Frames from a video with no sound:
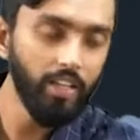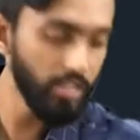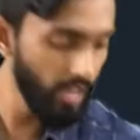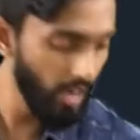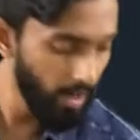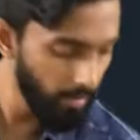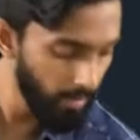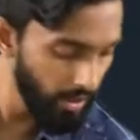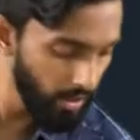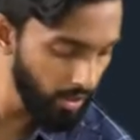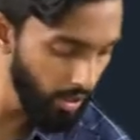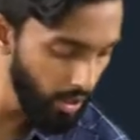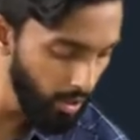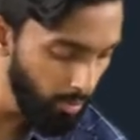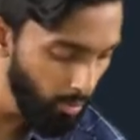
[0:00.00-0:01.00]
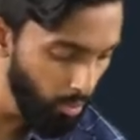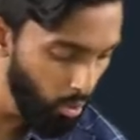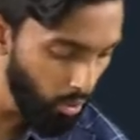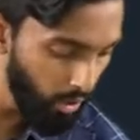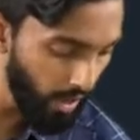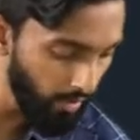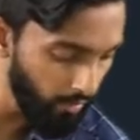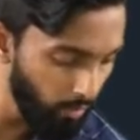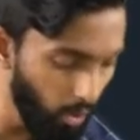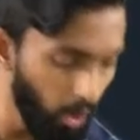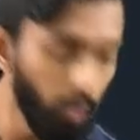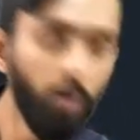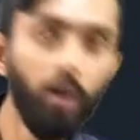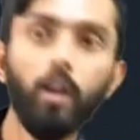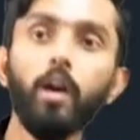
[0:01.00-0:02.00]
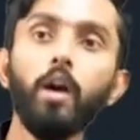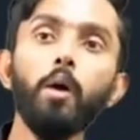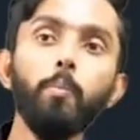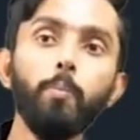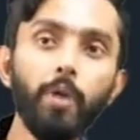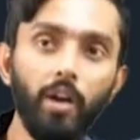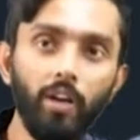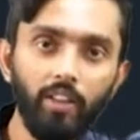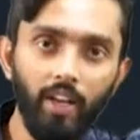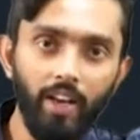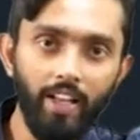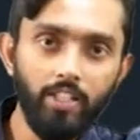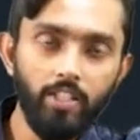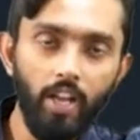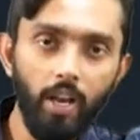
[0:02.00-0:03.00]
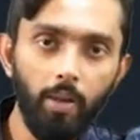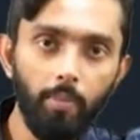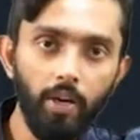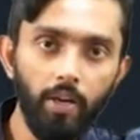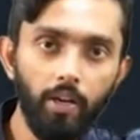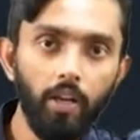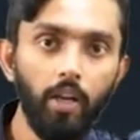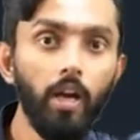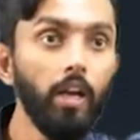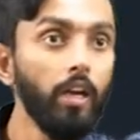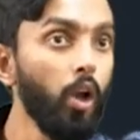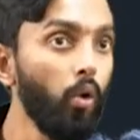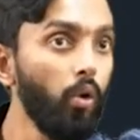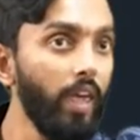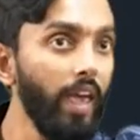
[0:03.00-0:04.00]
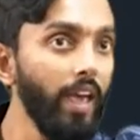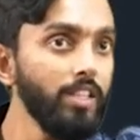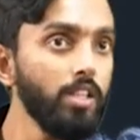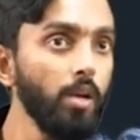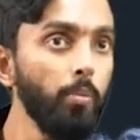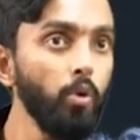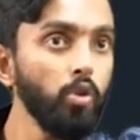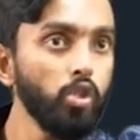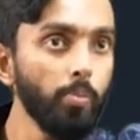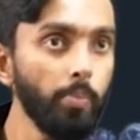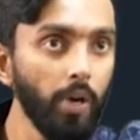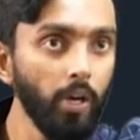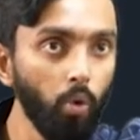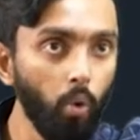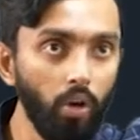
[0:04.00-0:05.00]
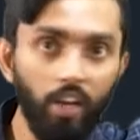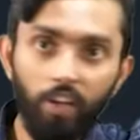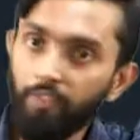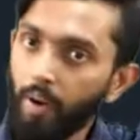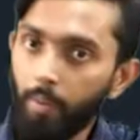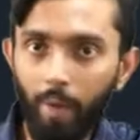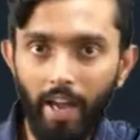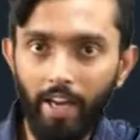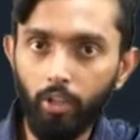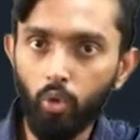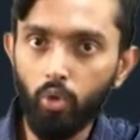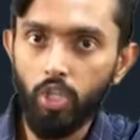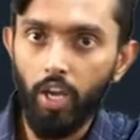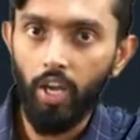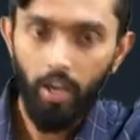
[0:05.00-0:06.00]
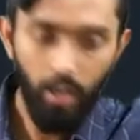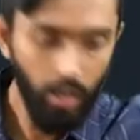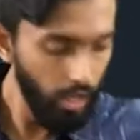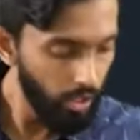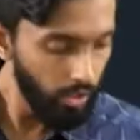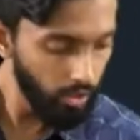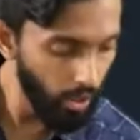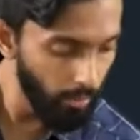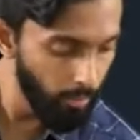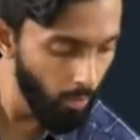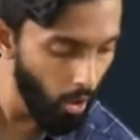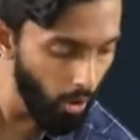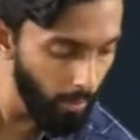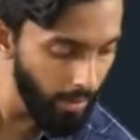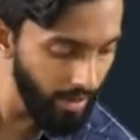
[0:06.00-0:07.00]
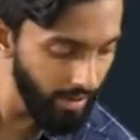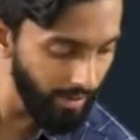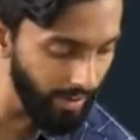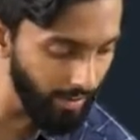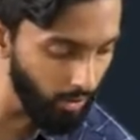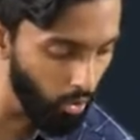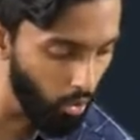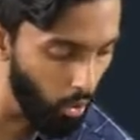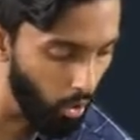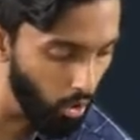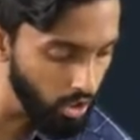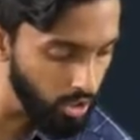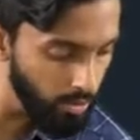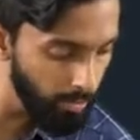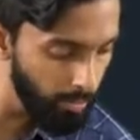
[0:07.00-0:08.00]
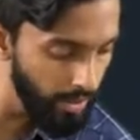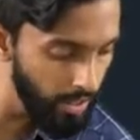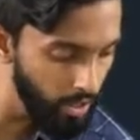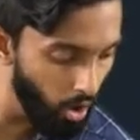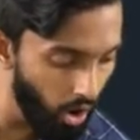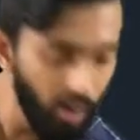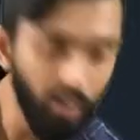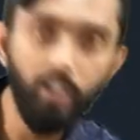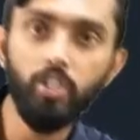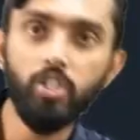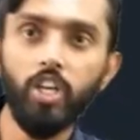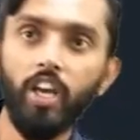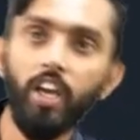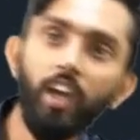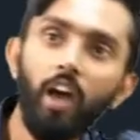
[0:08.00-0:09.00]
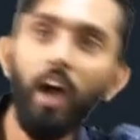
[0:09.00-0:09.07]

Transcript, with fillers: next element, move k forward, print the next element. Now k is supposed to print only from i to j. The moment it goes beyond j,